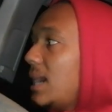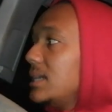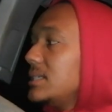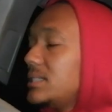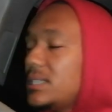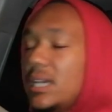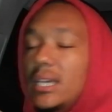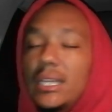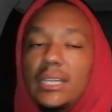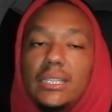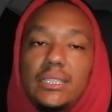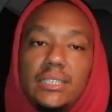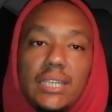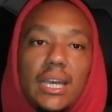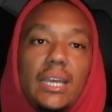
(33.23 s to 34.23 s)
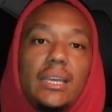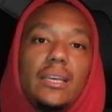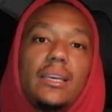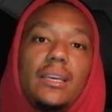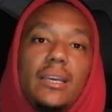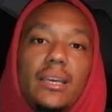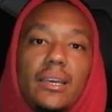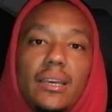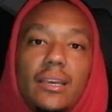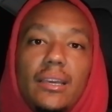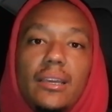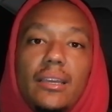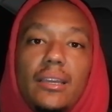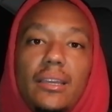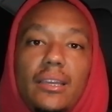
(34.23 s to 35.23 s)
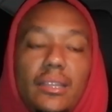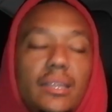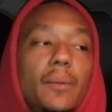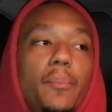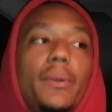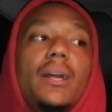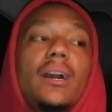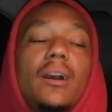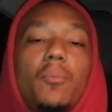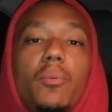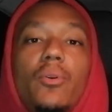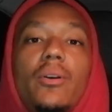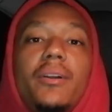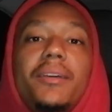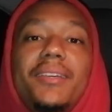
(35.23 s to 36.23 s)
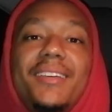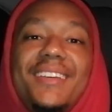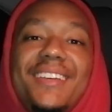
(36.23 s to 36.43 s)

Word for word: young Shaney Jay. He the plug, boy.